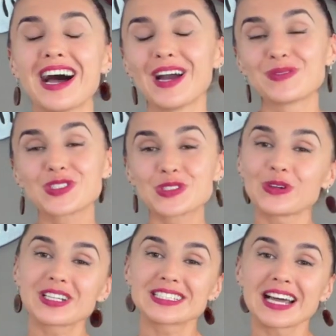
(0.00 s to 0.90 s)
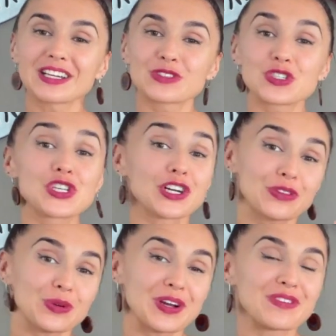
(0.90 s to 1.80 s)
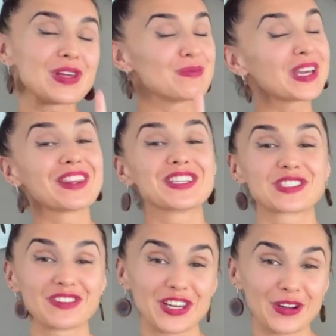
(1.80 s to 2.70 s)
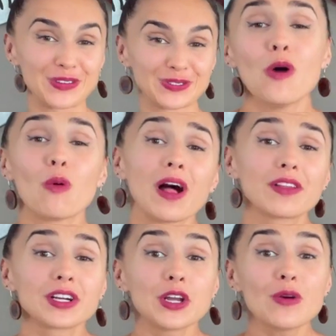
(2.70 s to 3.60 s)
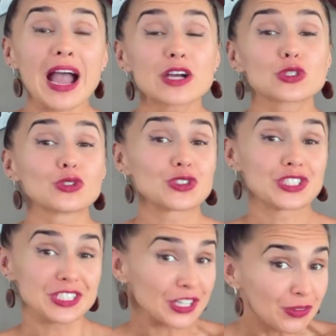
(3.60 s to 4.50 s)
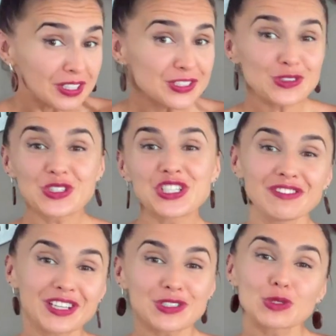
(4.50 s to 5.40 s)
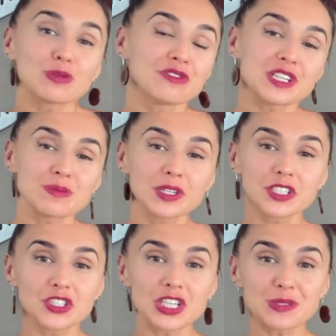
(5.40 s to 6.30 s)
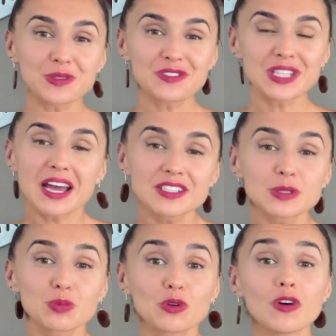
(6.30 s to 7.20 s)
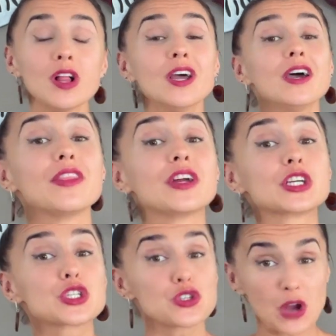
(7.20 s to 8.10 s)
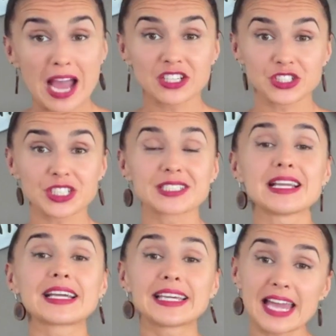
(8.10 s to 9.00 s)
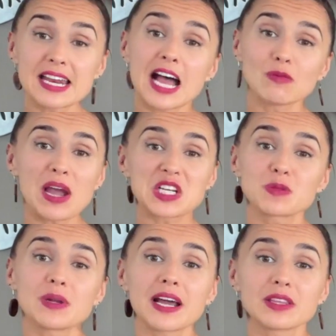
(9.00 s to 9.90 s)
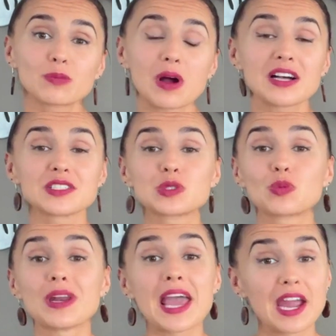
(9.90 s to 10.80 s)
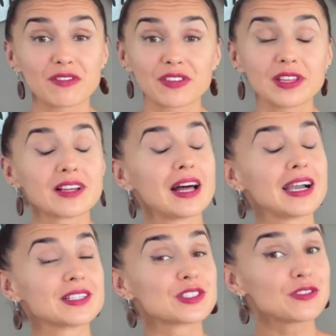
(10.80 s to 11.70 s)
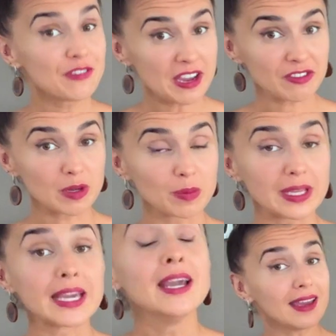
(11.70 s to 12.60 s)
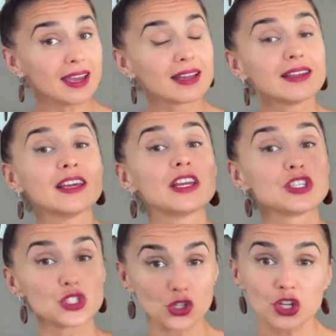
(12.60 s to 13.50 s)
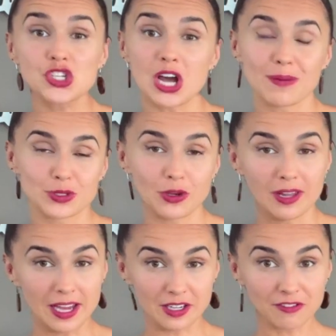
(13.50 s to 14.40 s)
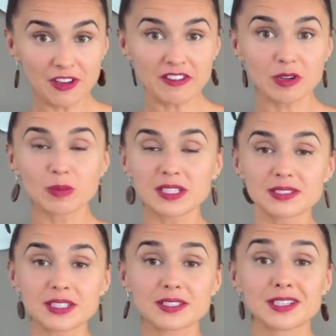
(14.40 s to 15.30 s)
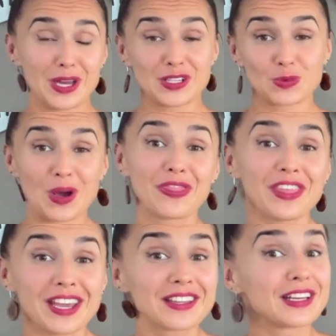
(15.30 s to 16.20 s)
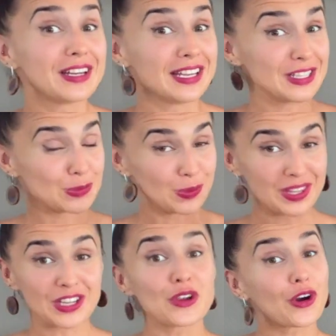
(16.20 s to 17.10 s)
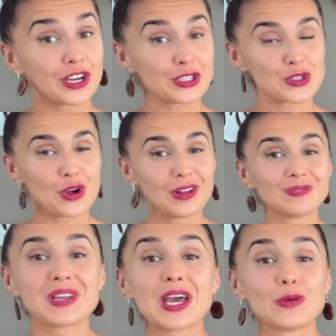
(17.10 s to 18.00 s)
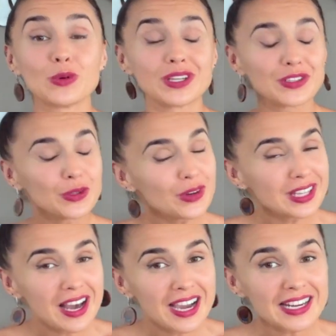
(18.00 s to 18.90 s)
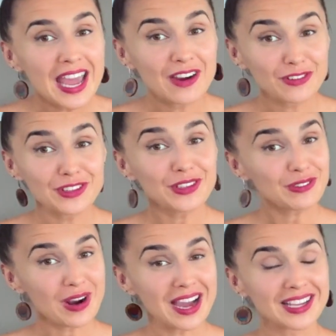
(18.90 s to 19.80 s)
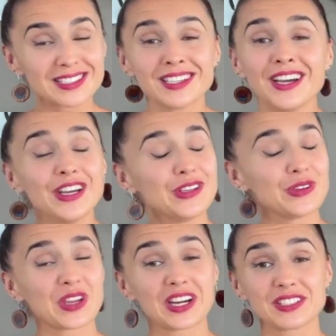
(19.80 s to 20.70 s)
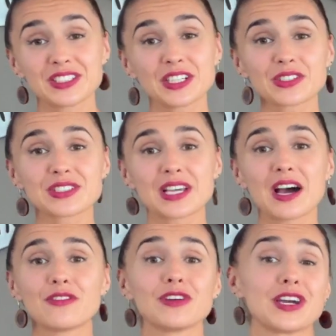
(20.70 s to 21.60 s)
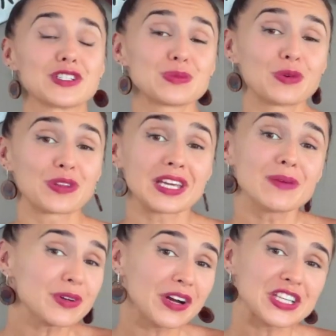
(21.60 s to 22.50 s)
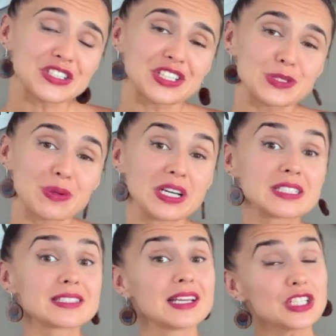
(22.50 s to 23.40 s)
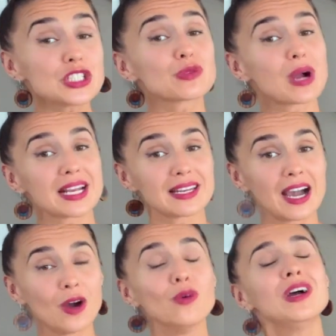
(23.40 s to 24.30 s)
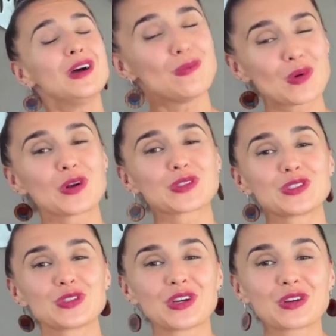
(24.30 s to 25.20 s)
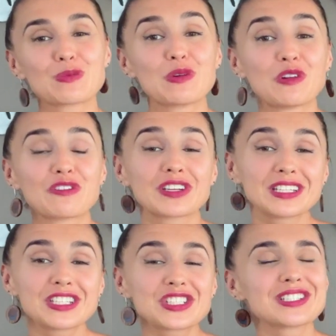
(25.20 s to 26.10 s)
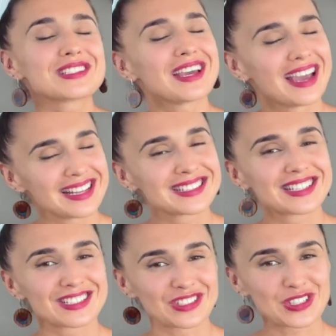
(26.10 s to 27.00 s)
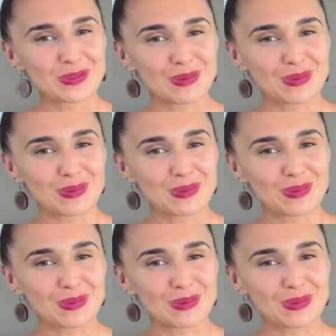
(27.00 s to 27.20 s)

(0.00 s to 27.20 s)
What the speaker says: I'm so excited to share 3 of them in this video. While there are no actual secrets to achieving a super fast marriage adjustment of status approval, there are strategies that can help expedite the process when everything aligns favorably. And it is your job to align it favorably, since that is one thing that is within your control. And when you align everything right, you guarantee yourself a smooth immigration experience, not just right now, but also during removal of conditions and citizenship